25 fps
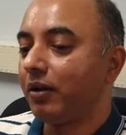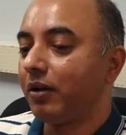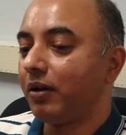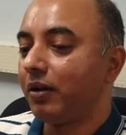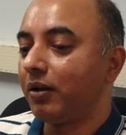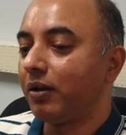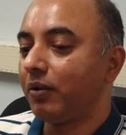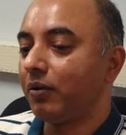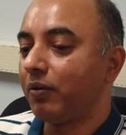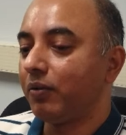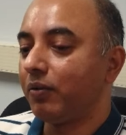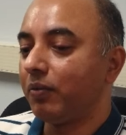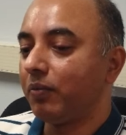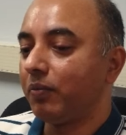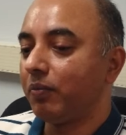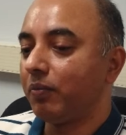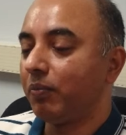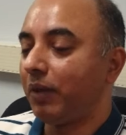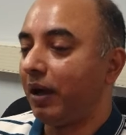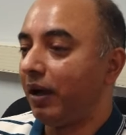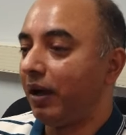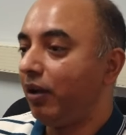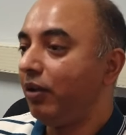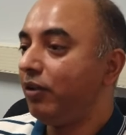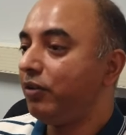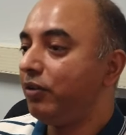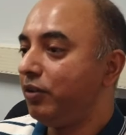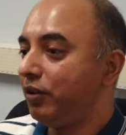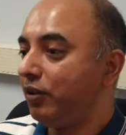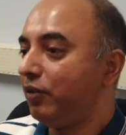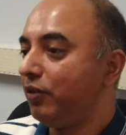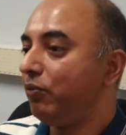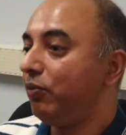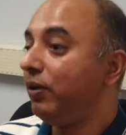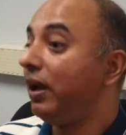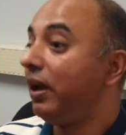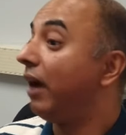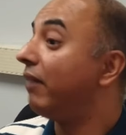
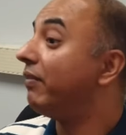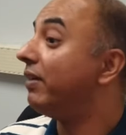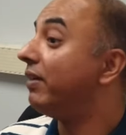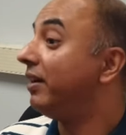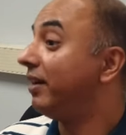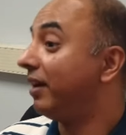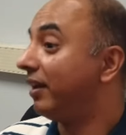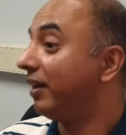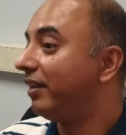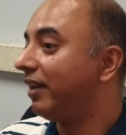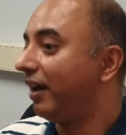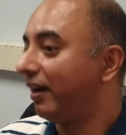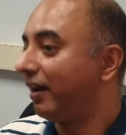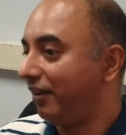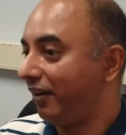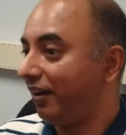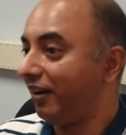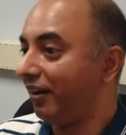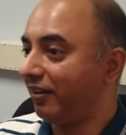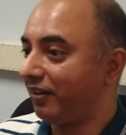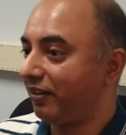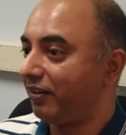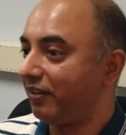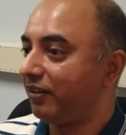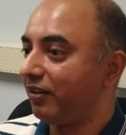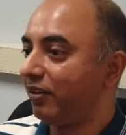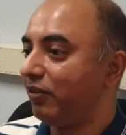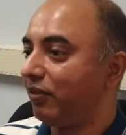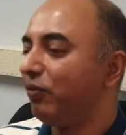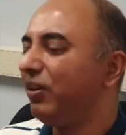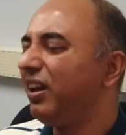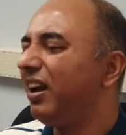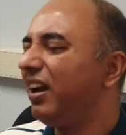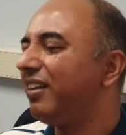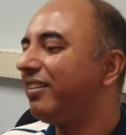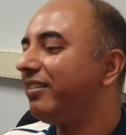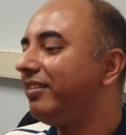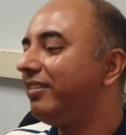biology, we haven't done that yet.
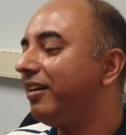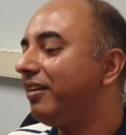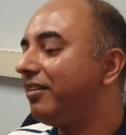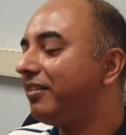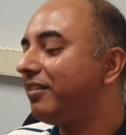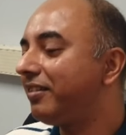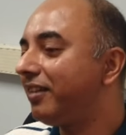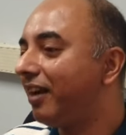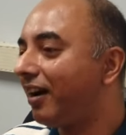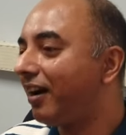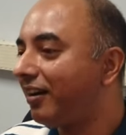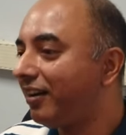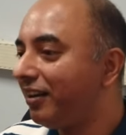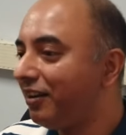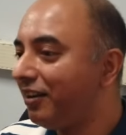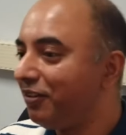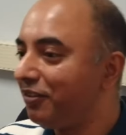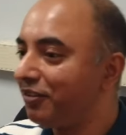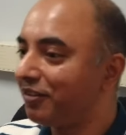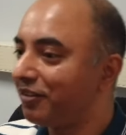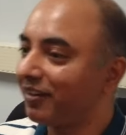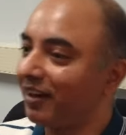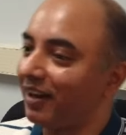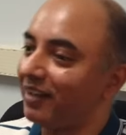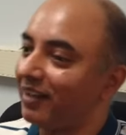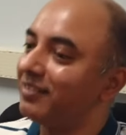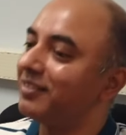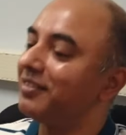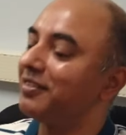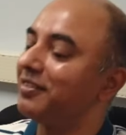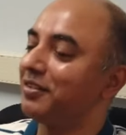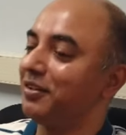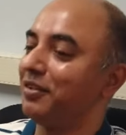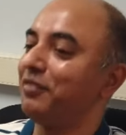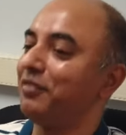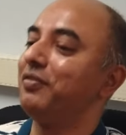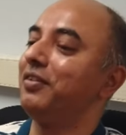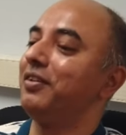We are just starting to scratch
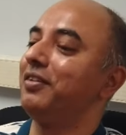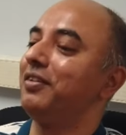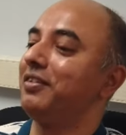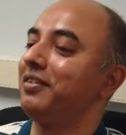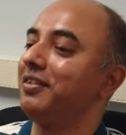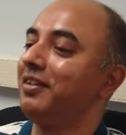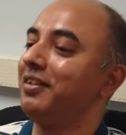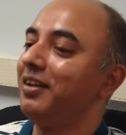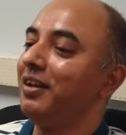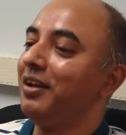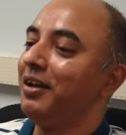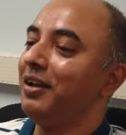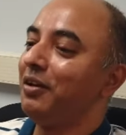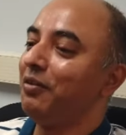the surface.